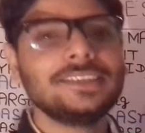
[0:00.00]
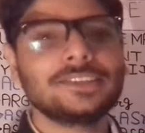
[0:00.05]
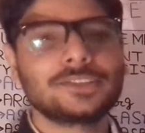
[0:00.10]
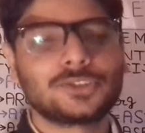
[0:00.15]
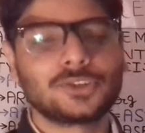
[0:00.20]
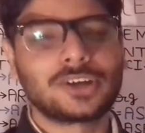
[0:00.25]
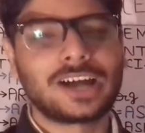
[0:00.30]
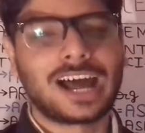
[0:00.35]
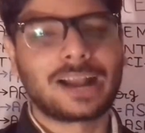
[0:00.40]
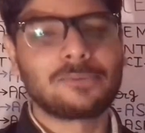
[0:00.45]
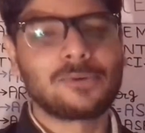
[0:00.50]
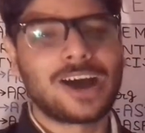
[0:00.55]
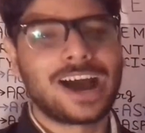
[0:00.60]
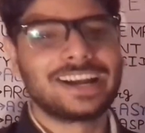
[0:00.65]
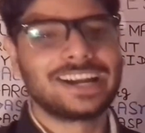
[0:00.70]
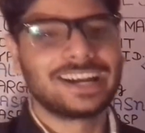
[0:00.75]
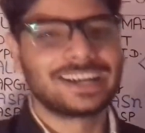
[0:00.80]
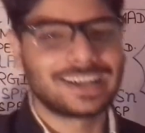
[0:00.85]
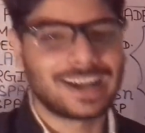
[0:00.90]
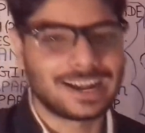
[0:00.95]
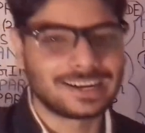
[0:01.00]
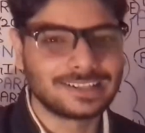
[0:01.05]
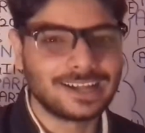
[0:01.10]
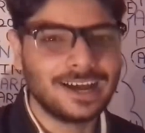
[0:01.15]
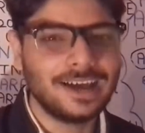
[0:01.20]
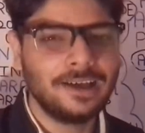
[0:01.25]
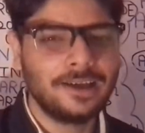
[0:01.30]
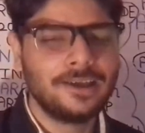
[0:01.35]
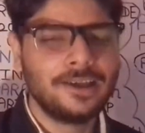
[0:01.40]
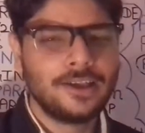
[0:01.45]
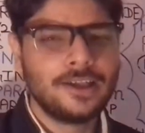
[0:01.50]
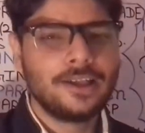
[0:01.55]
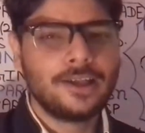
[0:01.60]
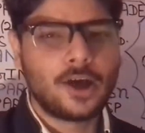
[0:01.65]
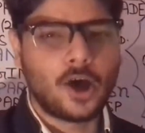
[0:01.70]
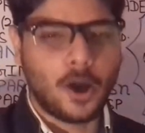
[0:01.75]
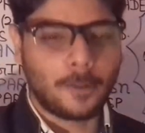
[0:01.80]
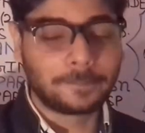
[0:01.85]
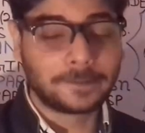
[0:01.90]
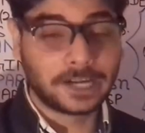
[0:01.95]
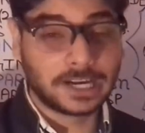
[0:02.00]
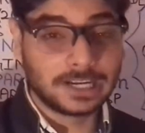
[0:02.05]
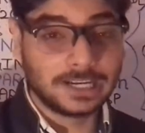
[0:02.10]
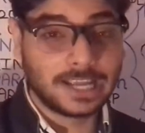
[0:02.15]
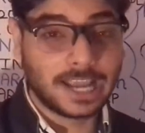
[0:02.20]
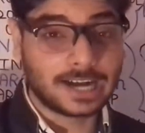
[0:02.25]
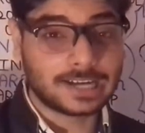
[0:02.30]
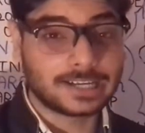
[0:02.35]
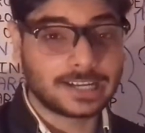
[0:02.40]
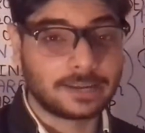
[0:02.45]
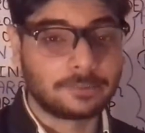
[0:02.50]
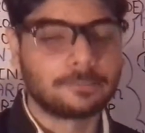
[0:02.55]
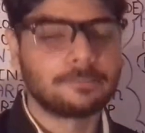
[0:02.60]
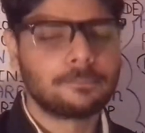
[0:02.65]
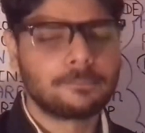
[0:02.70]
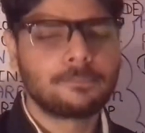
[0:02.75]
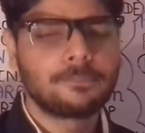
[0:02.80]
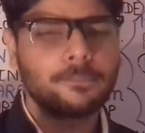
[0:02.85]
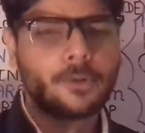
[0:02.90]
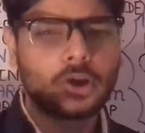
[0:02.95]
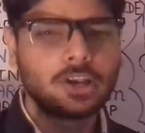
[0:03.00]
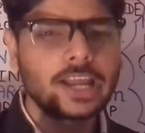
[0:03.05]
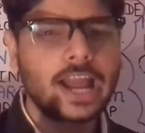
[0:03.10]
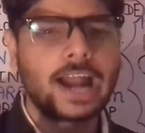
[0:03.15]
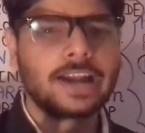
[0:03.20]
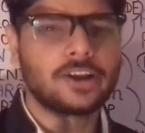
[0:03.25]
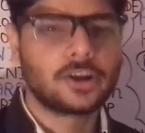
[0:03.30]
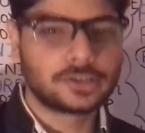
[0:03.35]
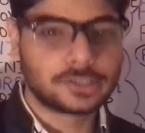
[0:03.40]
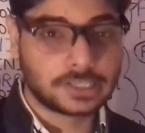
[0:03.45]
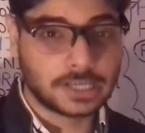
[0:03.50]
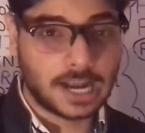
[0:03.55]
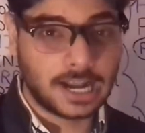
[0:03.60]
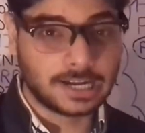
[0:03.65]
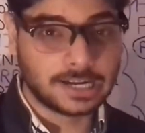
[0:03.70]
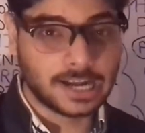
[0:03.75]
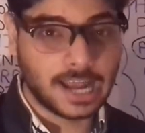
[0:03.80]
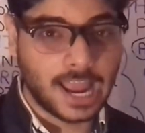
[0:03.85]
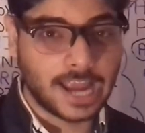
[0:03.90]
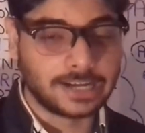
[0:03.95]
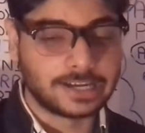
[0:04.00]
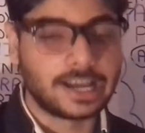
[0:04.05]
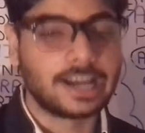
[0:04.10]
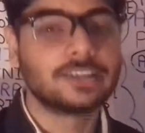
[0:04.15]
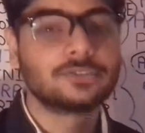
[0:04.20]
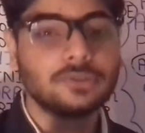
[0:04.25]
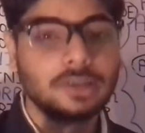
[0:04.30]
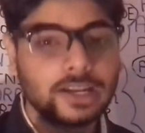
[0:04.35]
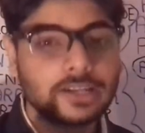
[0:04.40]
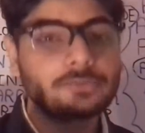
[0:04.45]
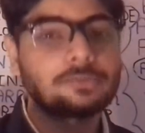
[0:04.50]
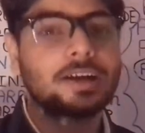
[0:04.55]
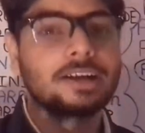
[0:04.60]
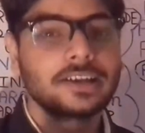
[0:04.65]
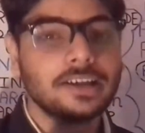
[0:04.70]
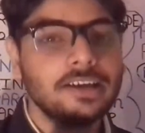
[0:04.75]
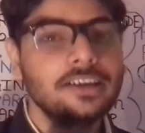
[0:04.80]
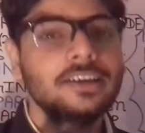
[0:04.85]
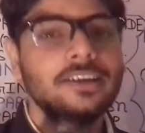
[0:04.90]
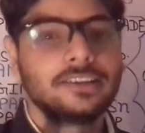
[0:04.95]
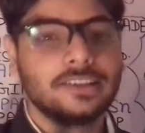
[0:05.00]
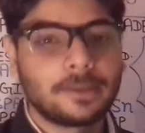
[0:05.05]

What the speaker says: So carbohydrates are the optically active polyhydroxyaldehyde as well as what?